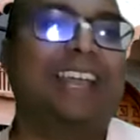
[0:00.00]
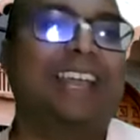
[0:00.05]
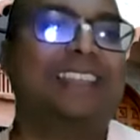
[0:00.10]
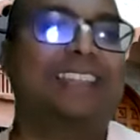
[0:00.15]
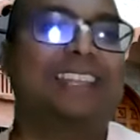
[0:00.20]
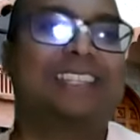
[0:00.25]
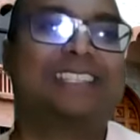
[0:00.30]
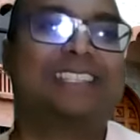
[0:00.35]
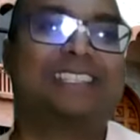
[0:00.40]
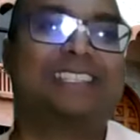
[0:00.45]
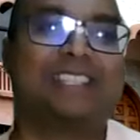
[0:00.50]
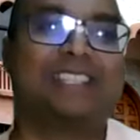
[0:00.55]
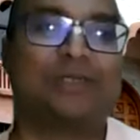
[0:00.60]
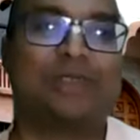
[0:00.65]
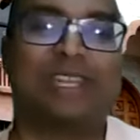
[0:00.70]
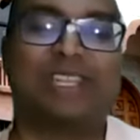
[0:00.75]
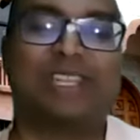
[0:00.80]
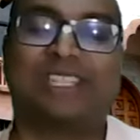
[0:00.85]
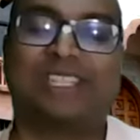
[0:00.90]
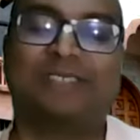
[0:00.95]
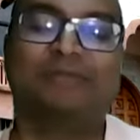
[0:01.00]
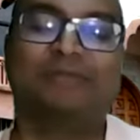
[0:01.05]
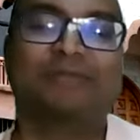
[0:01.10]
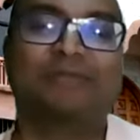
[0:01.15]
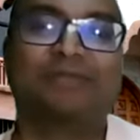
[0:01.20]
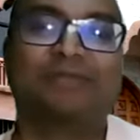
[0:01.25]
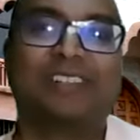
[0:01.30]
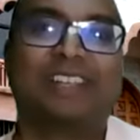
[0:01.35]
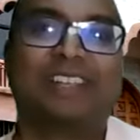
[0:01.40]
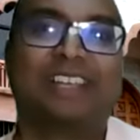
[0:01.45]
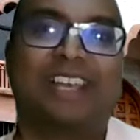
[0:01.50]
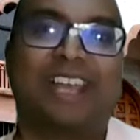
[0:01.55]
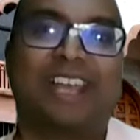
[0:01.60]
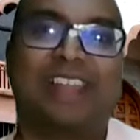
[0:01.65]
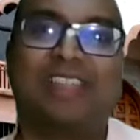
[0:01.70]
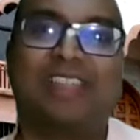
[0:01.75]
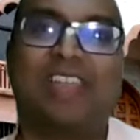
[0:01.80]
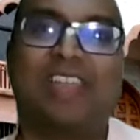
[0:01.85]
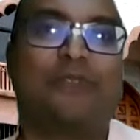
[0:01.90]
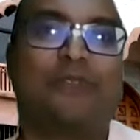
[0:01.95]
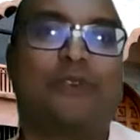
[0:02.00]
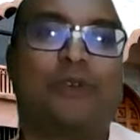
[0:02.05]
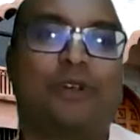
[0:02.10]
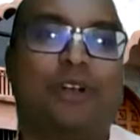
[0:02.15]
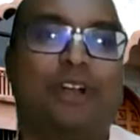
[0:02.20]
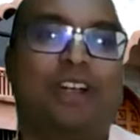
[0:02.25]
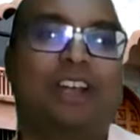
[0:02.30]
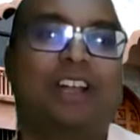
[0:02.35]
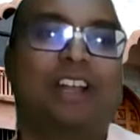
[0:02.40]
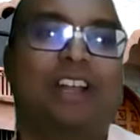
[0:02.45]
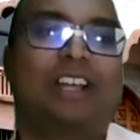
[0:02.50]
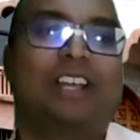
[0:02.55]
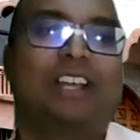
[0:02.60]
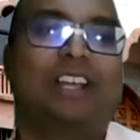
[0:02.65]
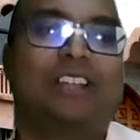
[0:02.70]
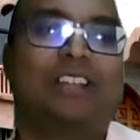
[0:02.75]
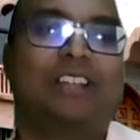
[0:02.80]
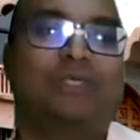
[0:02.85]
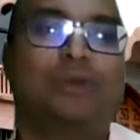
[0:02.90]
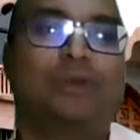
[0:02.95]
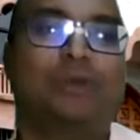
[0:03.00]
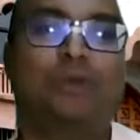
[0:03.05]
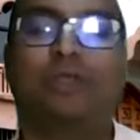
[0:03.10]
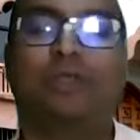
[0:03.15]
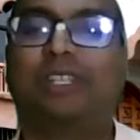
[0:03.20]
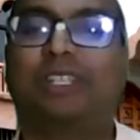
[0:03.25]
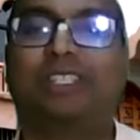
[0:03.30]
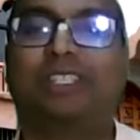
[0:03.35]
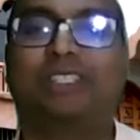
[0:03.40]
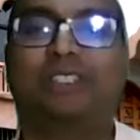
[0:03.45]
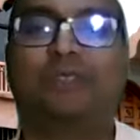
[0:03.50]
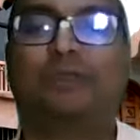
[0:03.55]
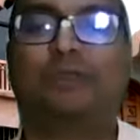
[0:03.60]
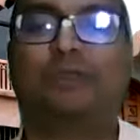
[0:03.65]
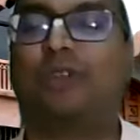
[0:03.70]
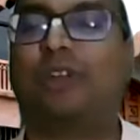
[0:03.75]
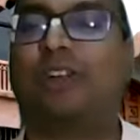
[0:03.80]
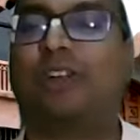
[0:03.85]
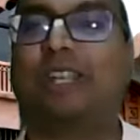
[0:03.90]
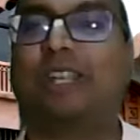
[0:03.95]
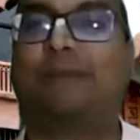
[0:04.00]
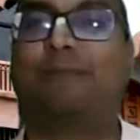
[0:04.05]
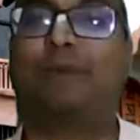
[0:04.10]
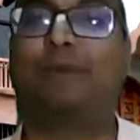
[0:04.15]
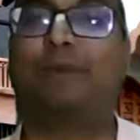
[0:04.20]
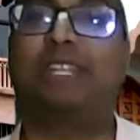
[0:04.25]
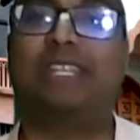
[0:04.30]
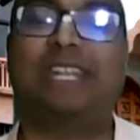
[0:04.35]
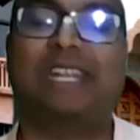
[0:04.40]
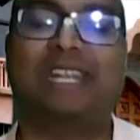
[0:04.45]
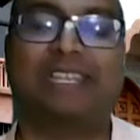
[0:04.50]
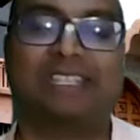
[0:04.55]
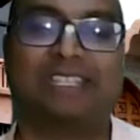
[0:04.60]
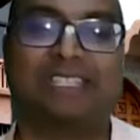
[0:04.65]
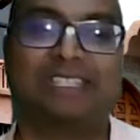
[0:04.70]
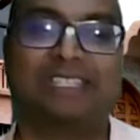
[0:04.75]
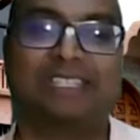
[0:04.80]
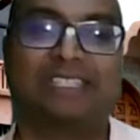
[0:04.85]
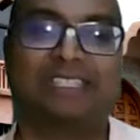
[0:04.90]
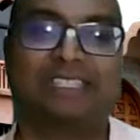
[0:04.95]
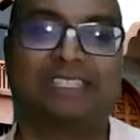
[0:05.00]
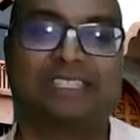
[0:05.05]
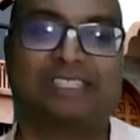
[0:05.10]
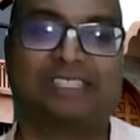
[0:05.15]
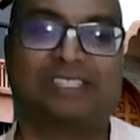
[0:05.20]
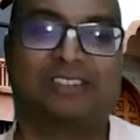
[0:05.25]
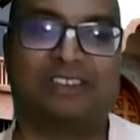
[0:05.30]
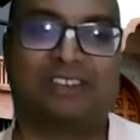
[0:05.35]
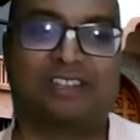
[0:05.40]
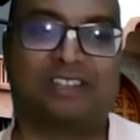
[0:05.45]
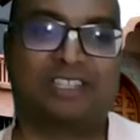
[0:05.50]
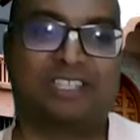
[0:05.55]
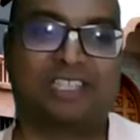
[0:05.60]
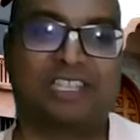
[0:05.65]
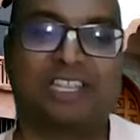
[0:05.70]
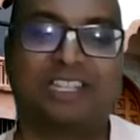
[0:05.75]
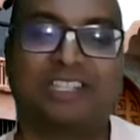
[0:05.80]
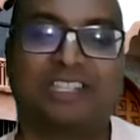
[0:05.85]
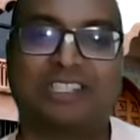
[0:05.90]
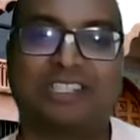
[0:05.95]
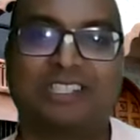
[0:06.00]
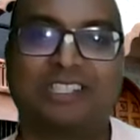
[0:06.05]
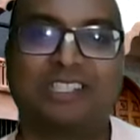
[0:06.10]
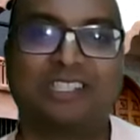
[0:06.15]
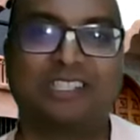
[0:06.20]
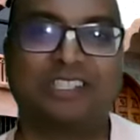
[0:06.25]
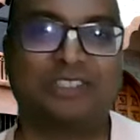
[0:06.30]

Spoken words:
in this situation. And therefore, Duryodhan could not appreciate Lord Krishna's